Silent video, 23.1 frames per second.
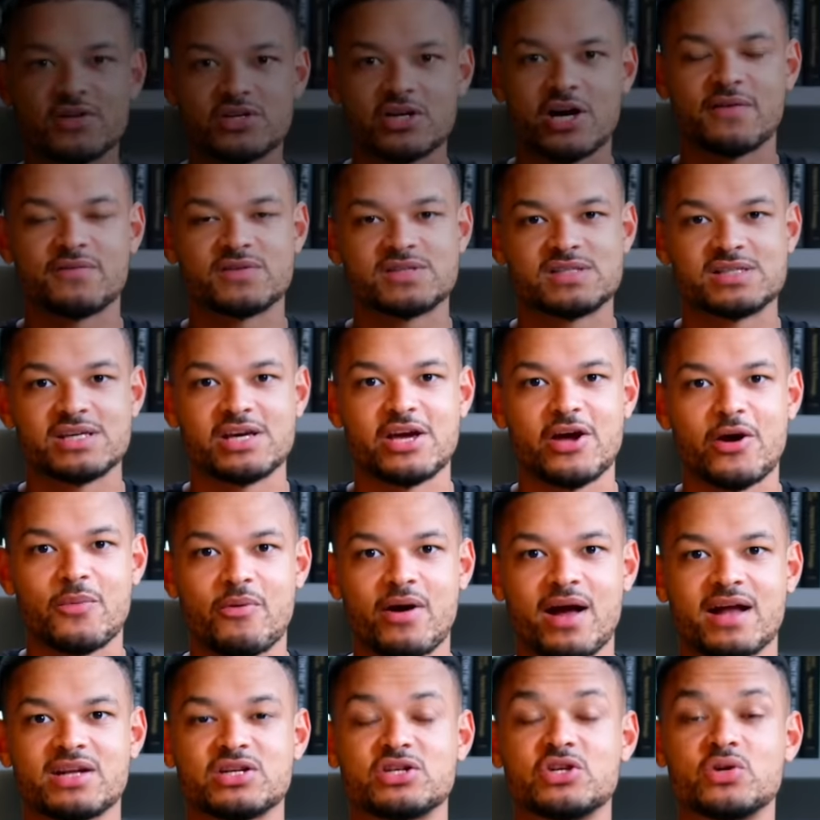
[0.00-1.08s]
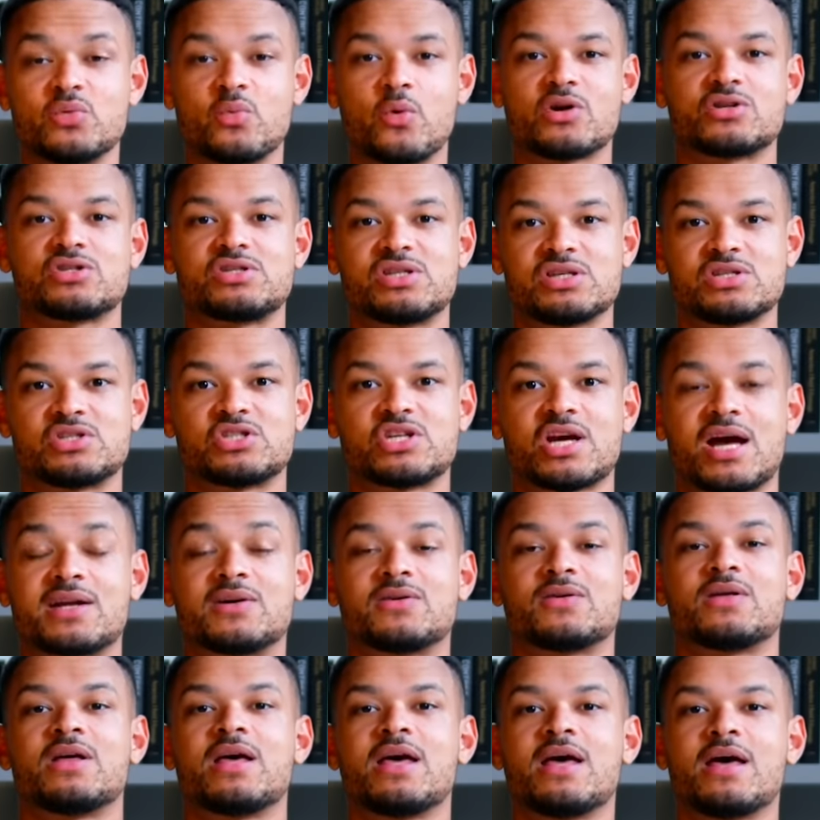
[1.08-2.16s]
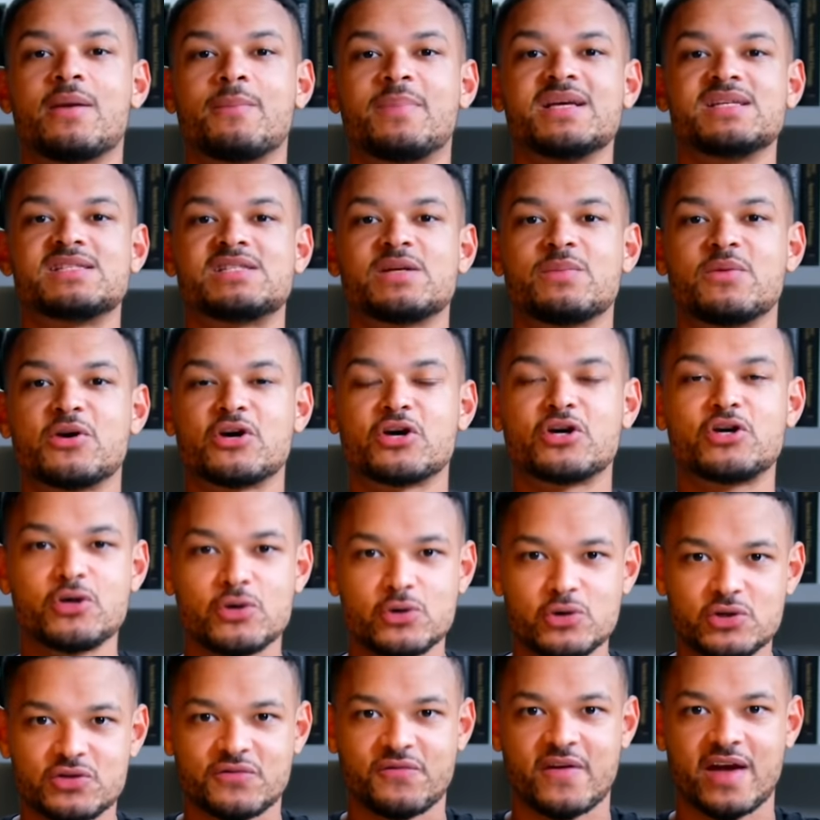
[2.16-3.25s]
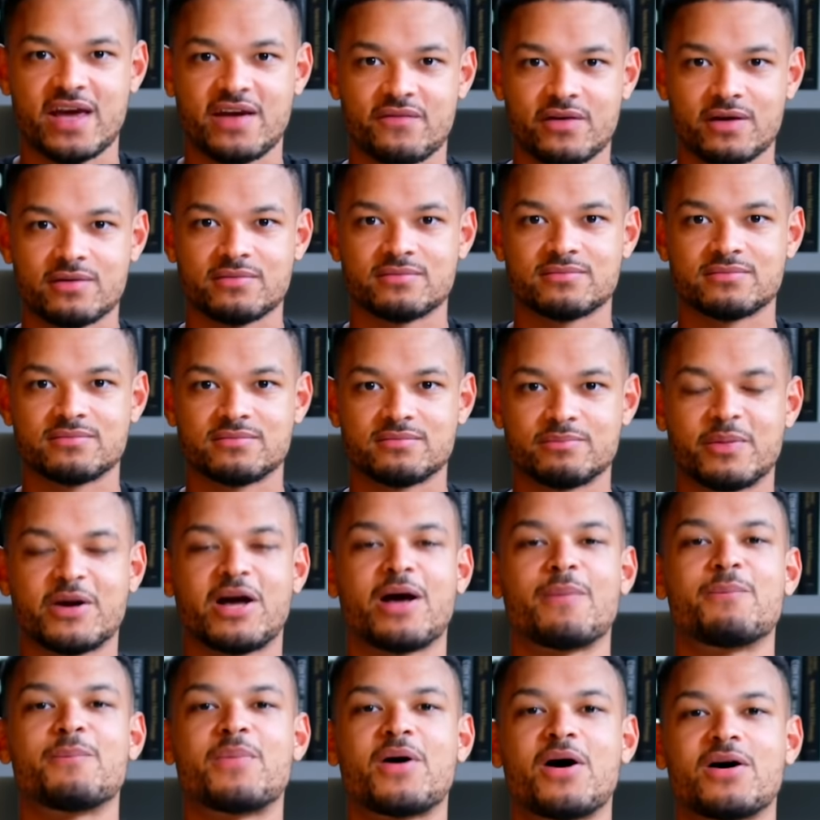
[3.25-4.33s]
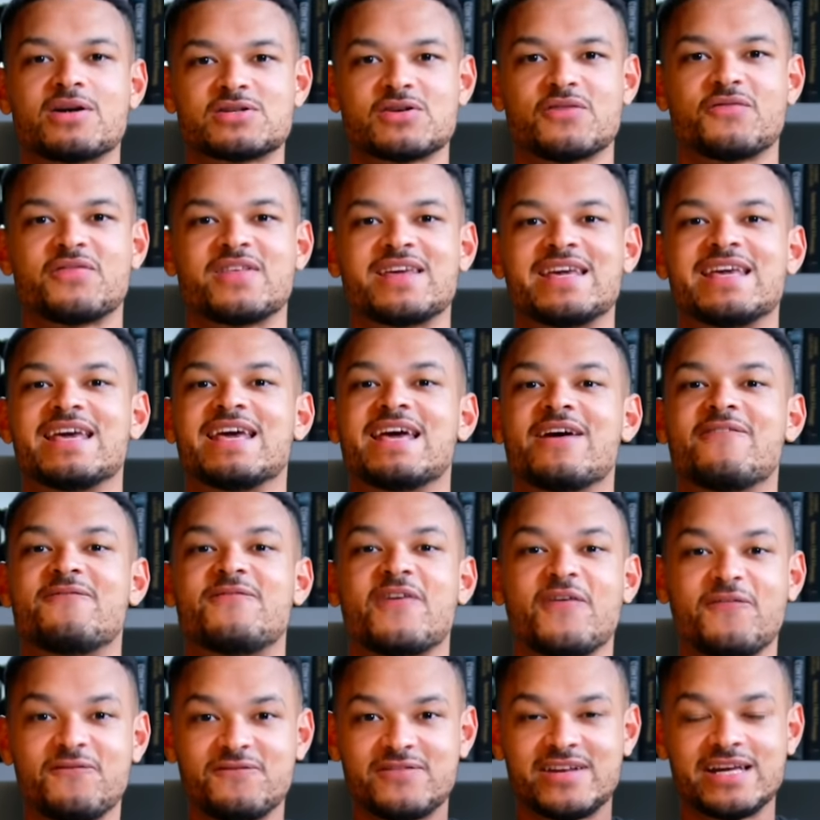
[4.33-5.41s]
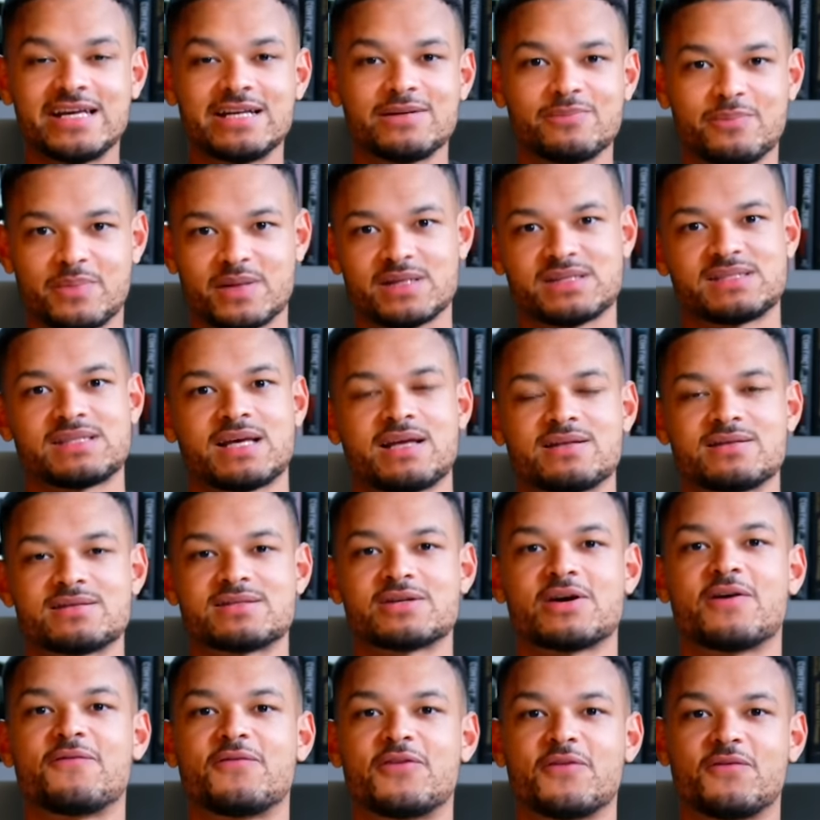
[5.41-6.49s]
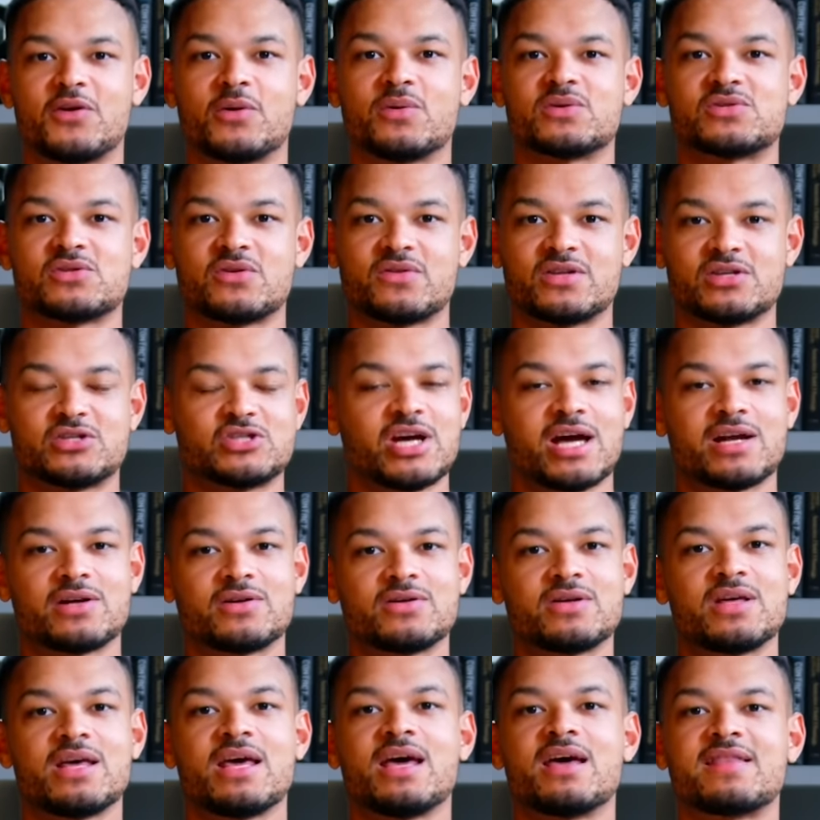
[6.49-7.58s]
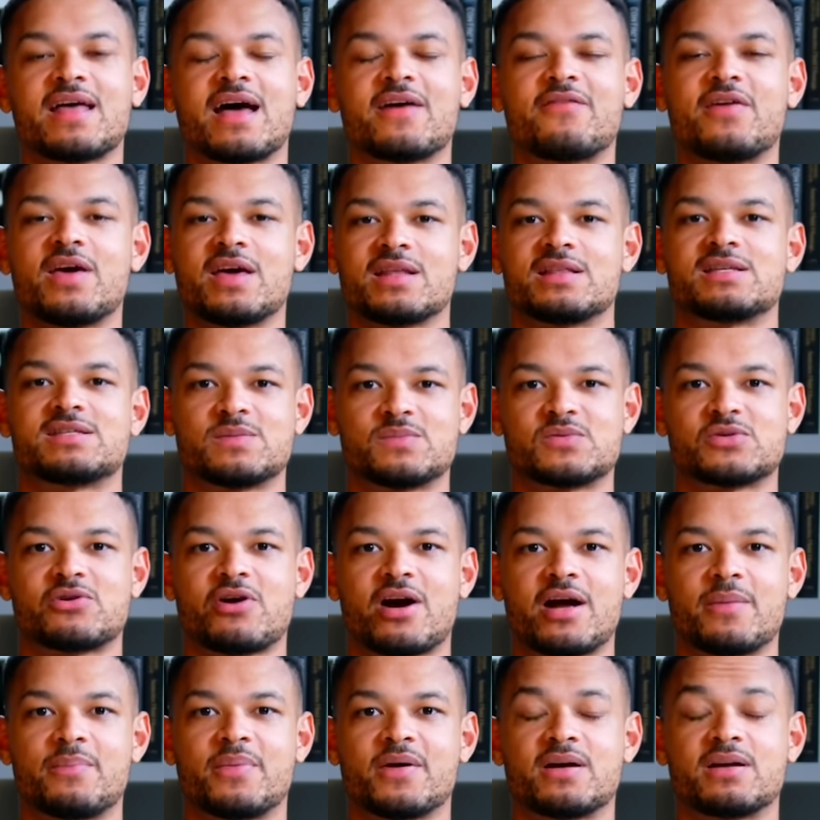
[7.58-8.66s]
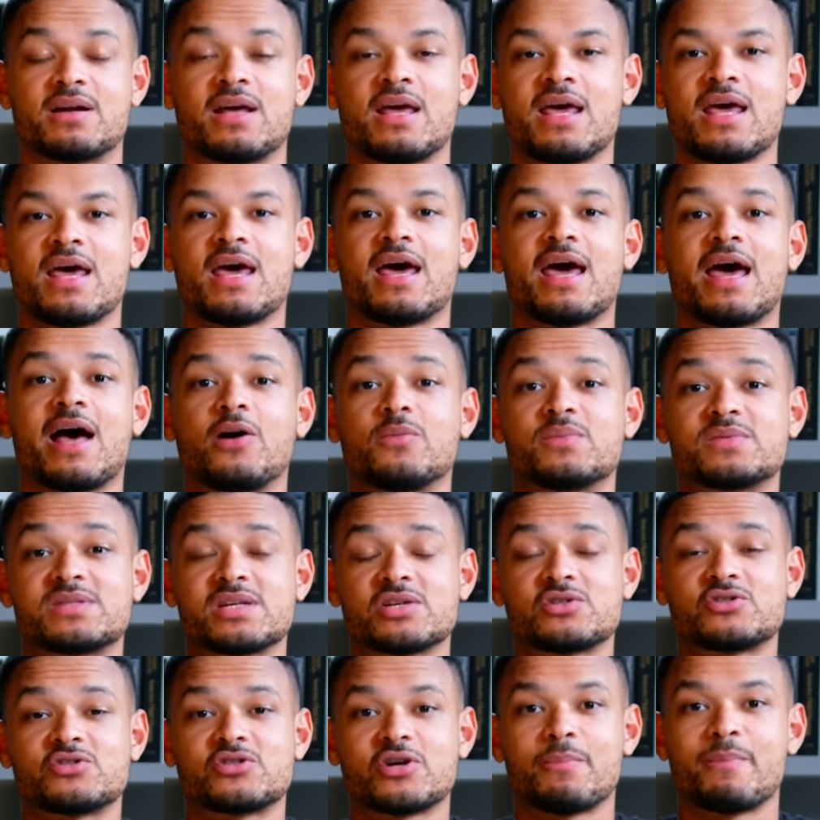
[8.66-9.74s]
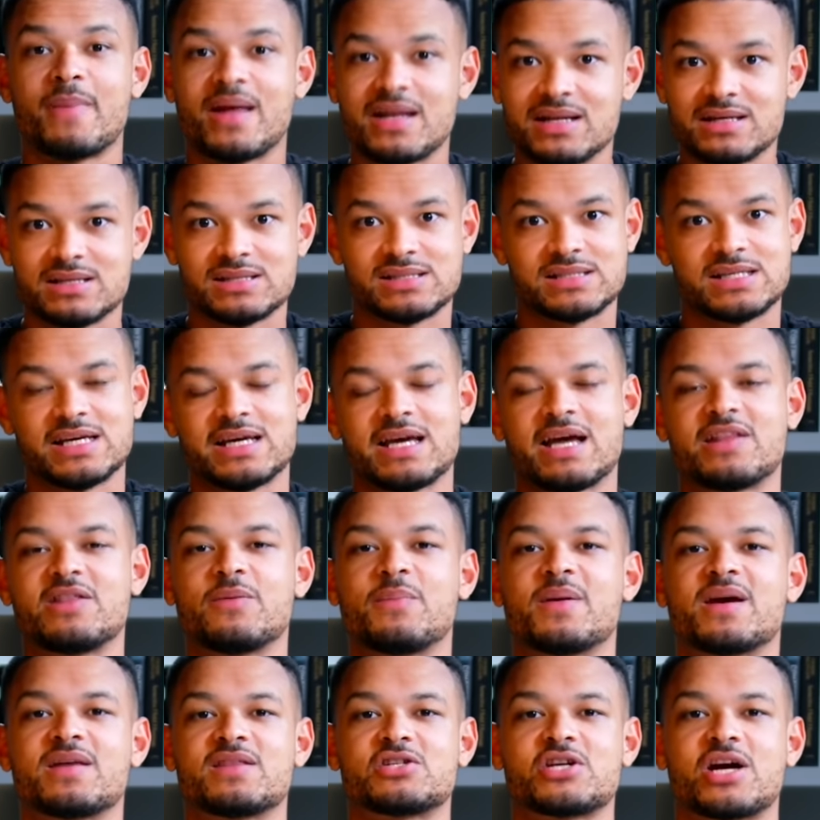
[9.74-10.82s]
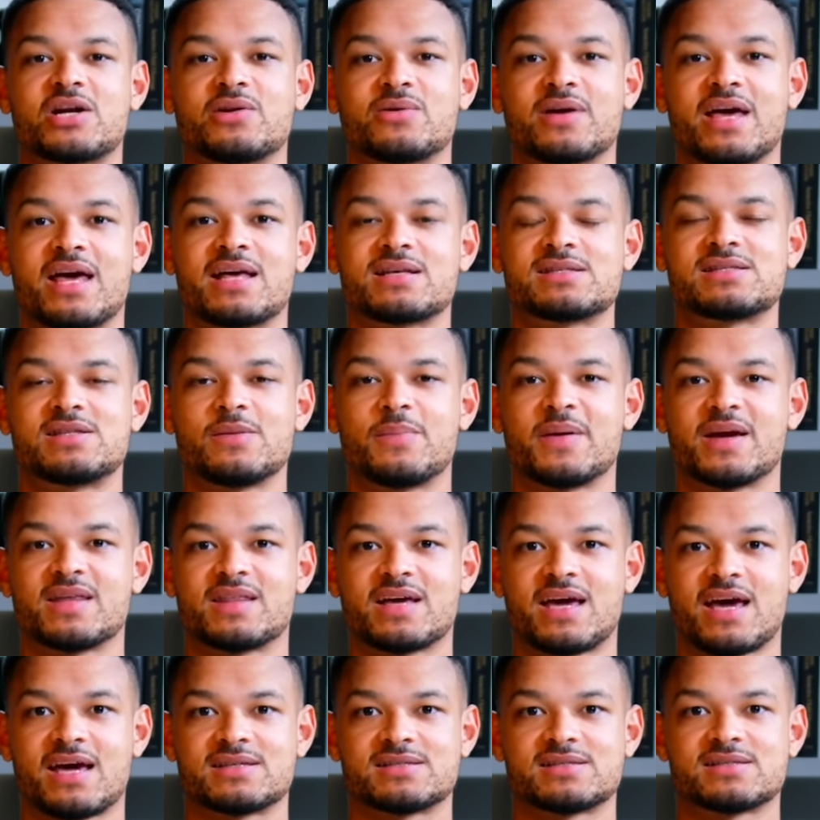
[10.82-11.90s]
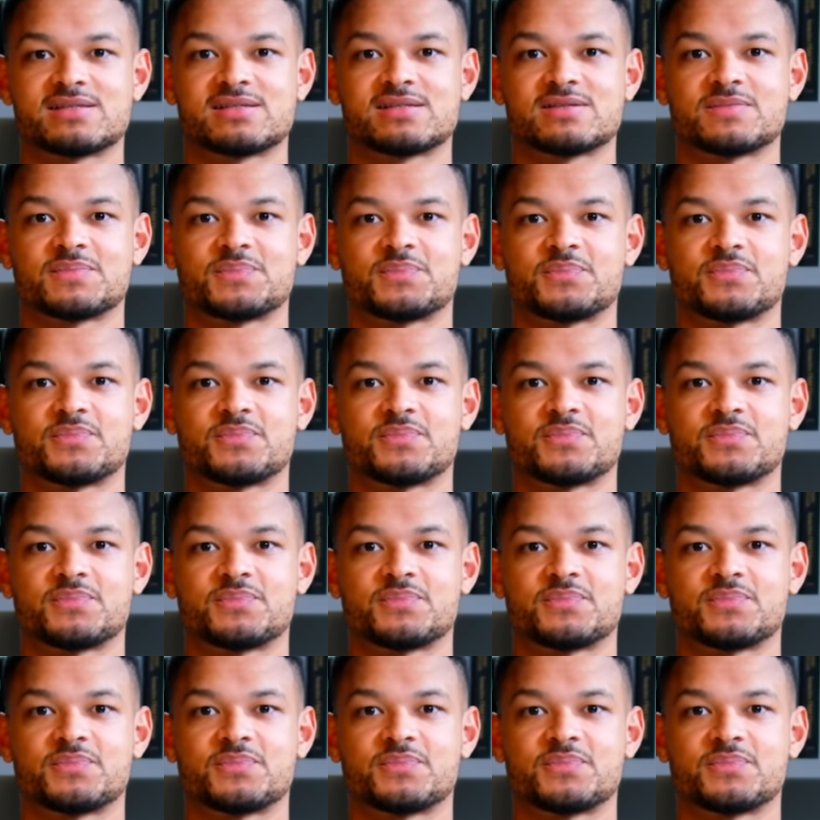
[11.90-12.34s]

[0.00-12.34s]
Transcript: Diary of a CEO brand and you watch this channel, please do me a huge favor. Become part of the 15% of the viewers on this channel that have hit the subscribe button. It helps us tremendously, and the bigger the channel gets, the bigger the guests.